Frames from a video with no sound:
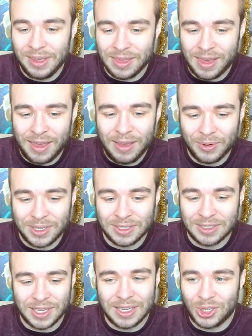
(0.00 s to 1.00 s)
there, which
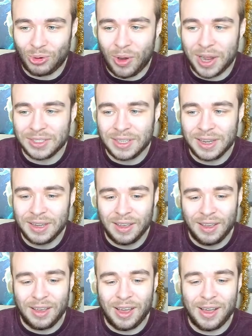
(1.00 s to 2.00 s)
is interesting.
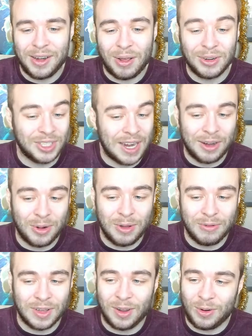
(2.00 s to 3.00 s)
Uh, no shadow
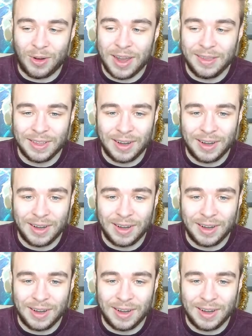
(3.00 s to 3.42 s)
of it or anything